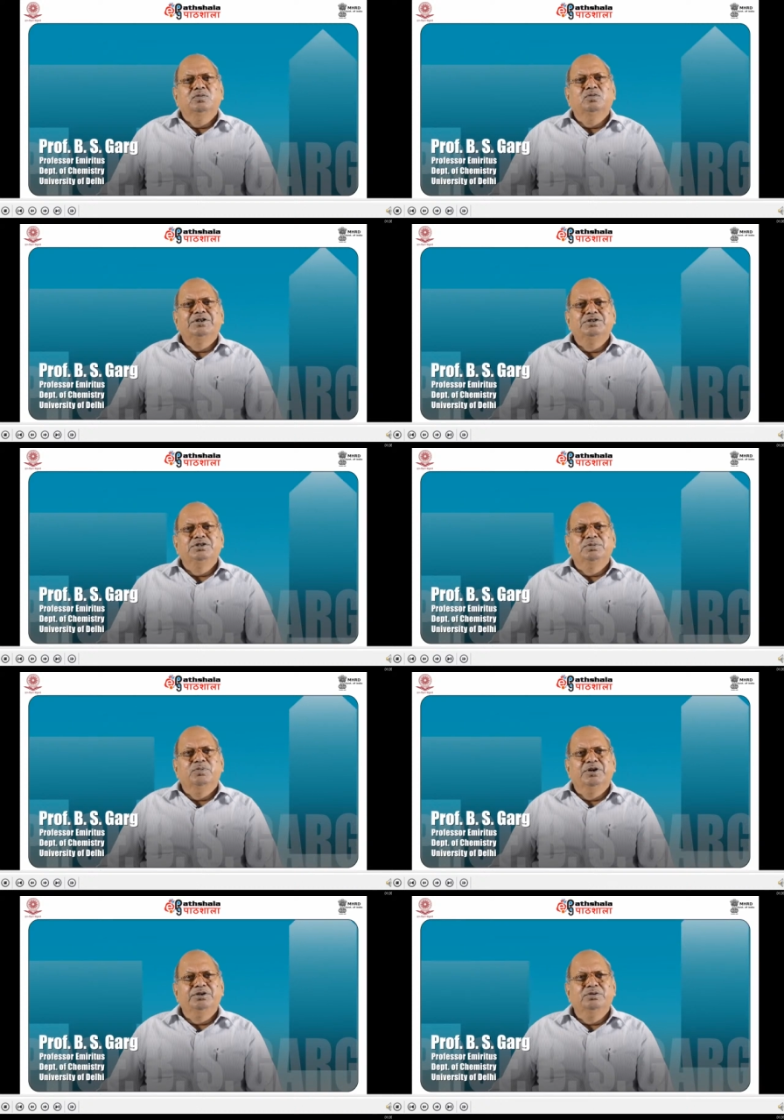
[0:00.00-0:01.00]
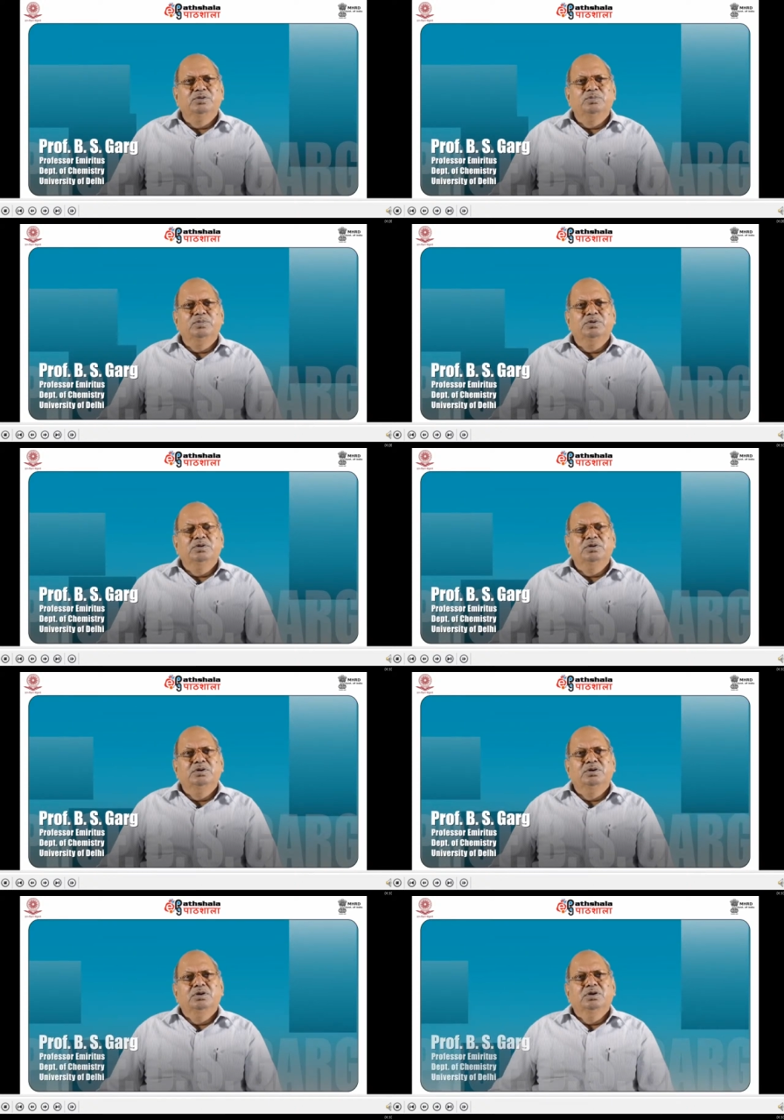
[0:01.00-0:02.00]
what is a point group,
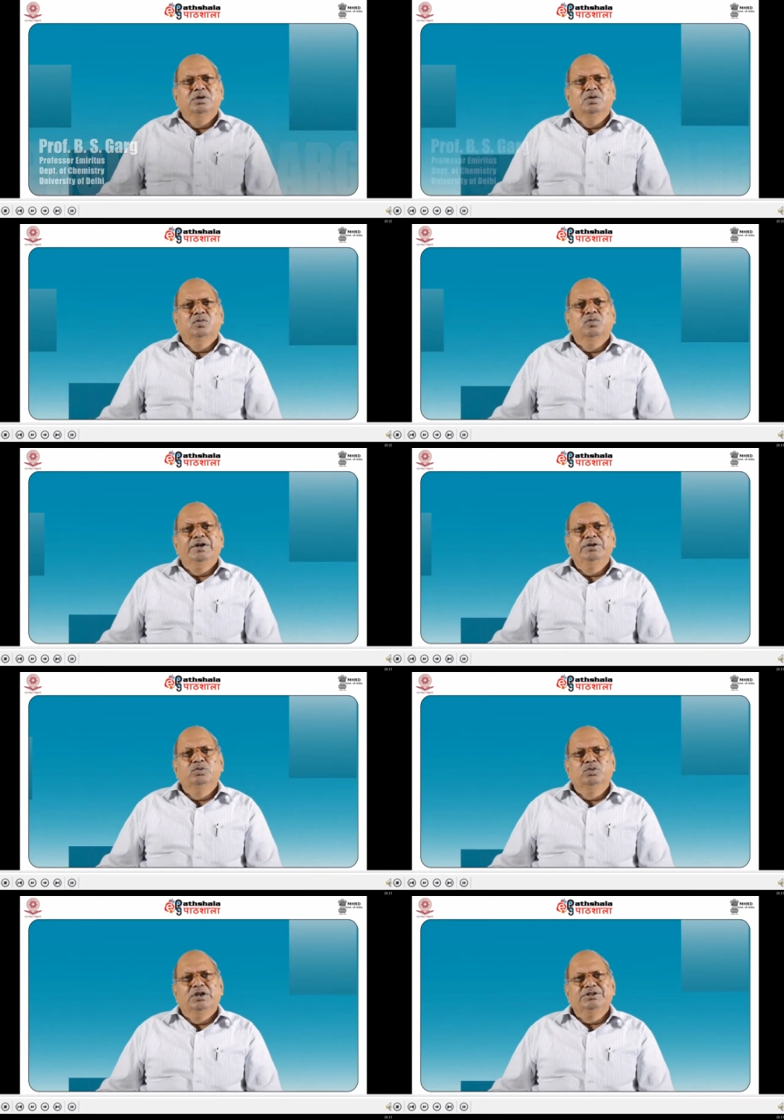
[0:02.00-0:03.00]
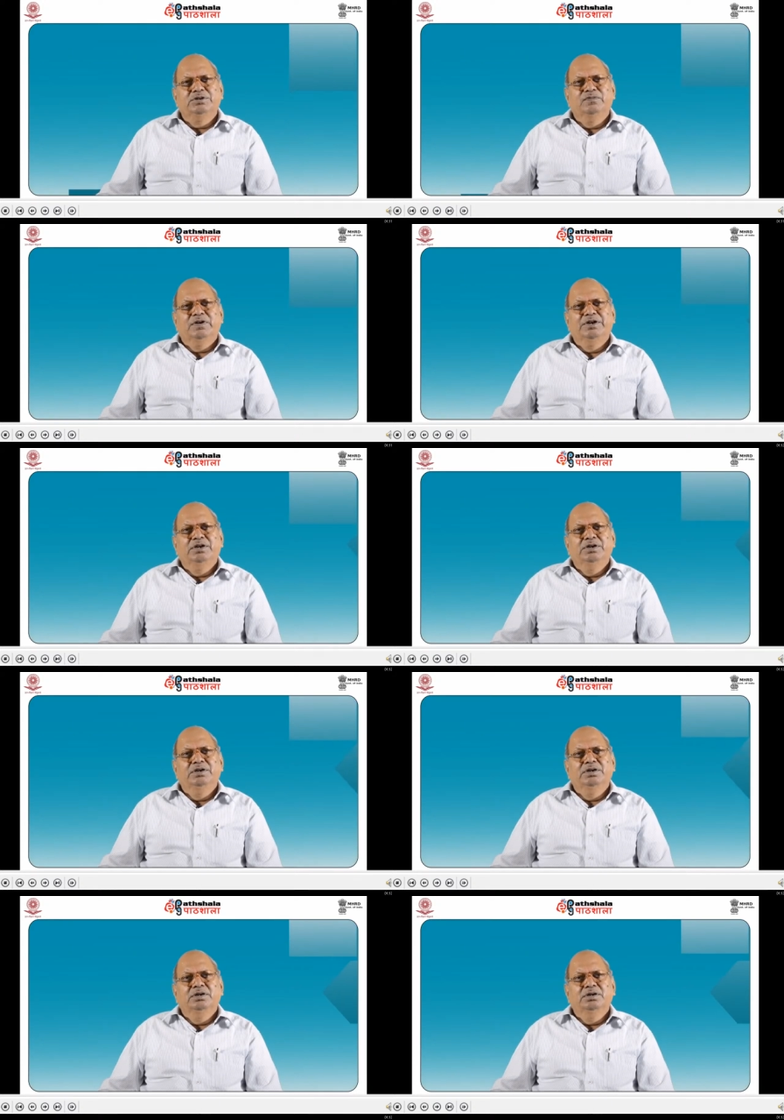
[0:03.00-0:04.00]
why to classify
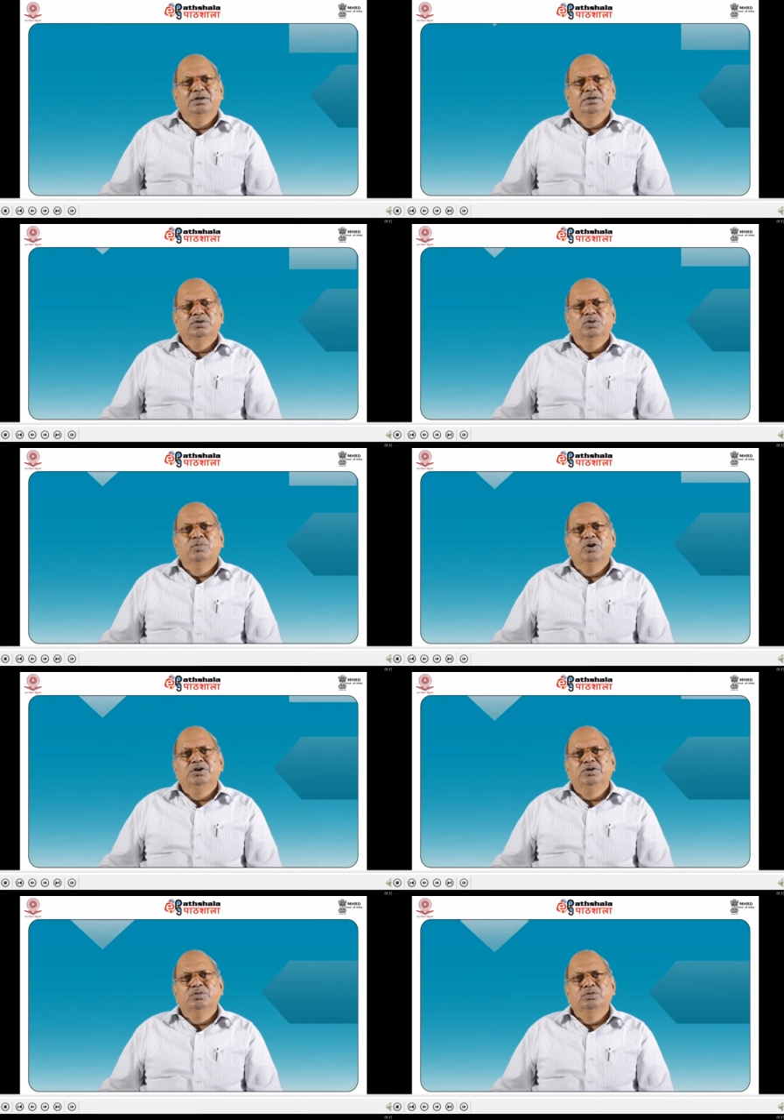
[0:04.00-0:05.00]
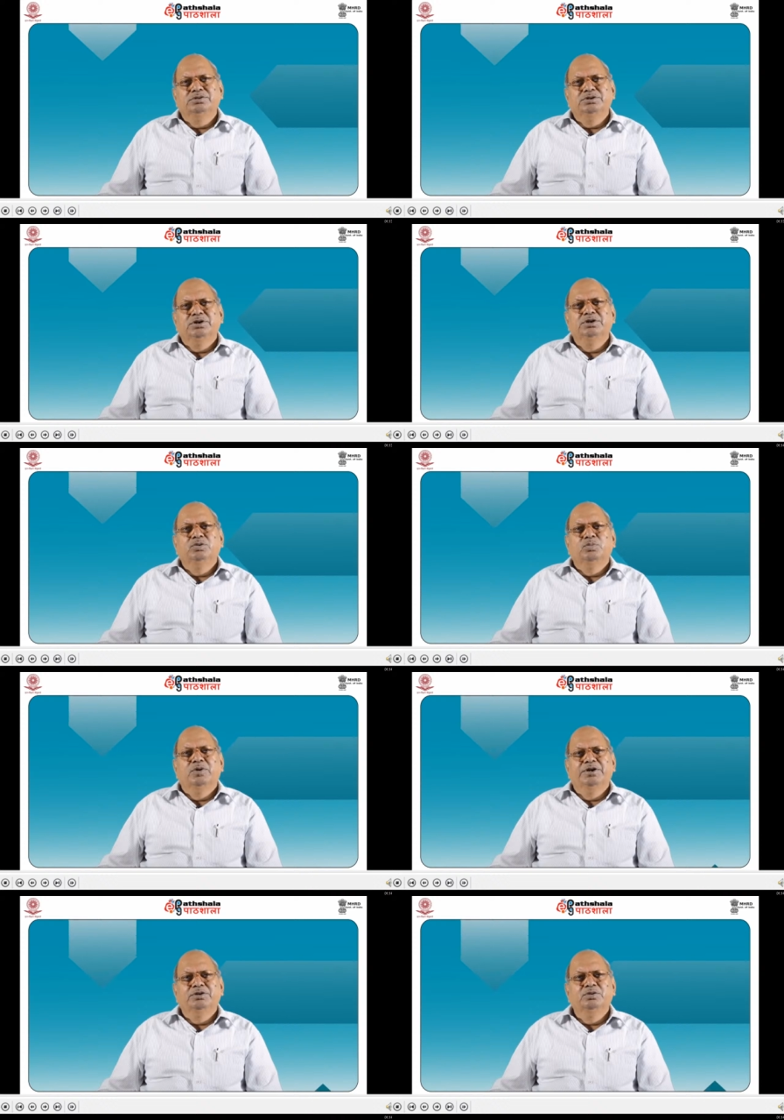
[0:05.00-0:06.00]
the molecules into
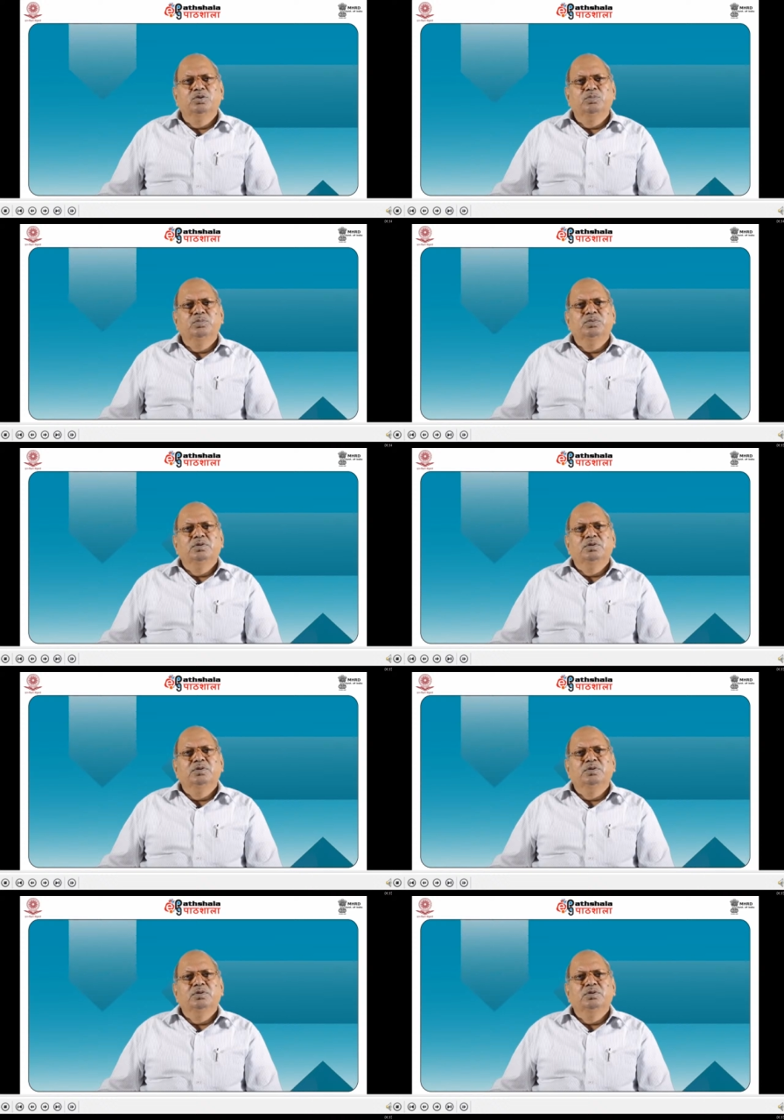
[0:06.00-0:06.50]
point group,